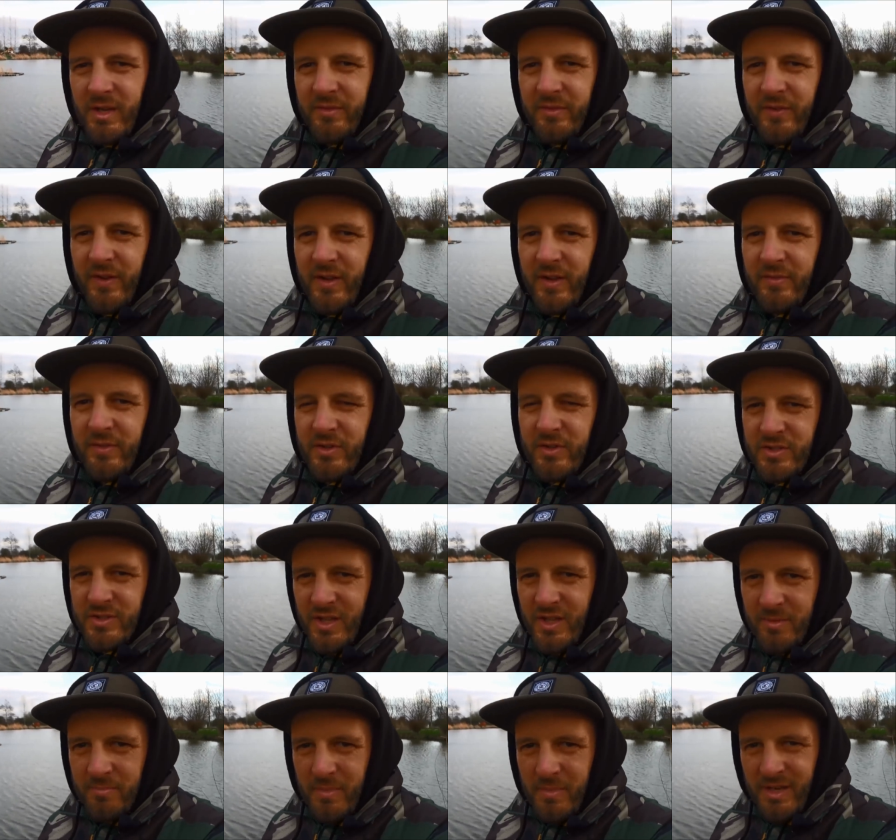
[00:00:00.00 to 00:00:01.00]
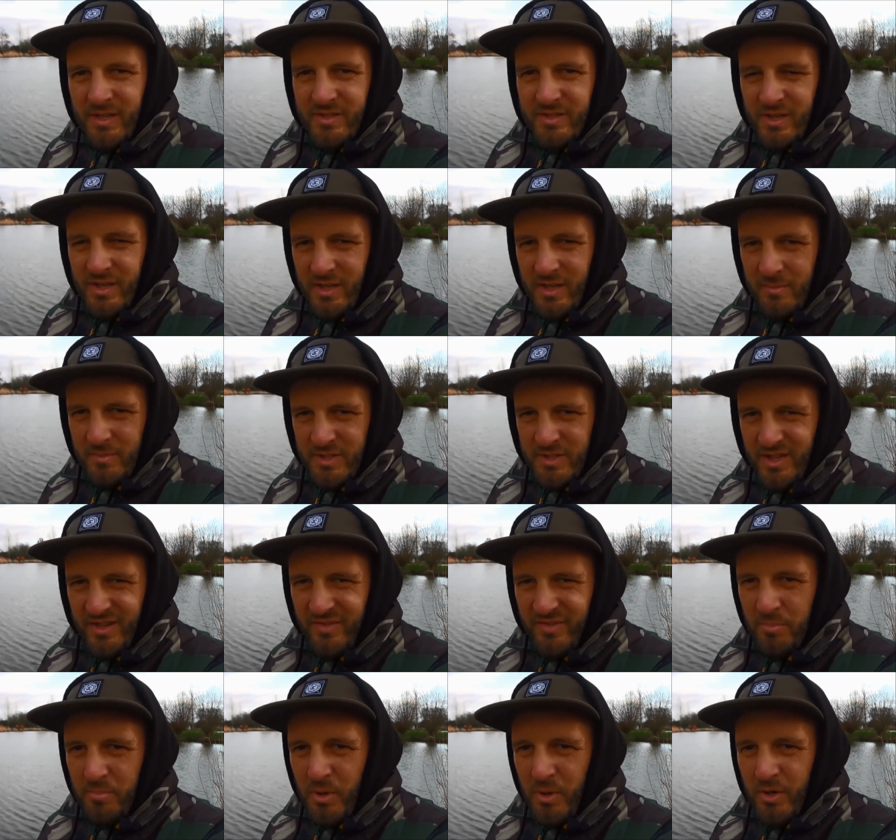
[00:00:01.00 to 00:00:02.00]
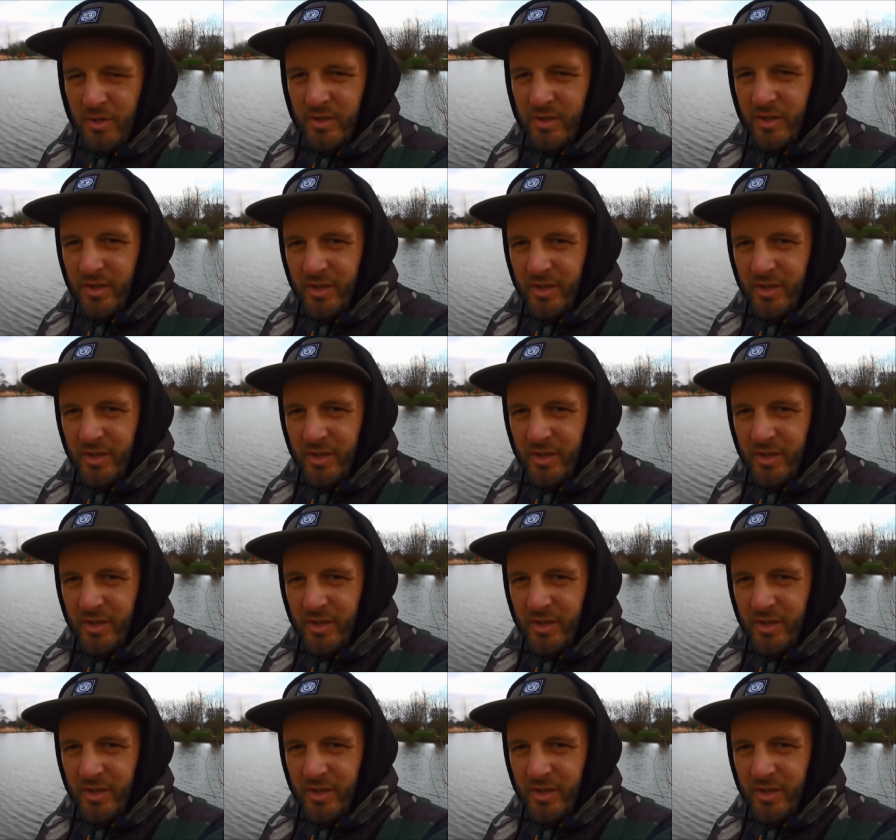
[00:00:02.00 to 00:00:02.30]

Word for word: favours. Didn't manage to nick myself a bite.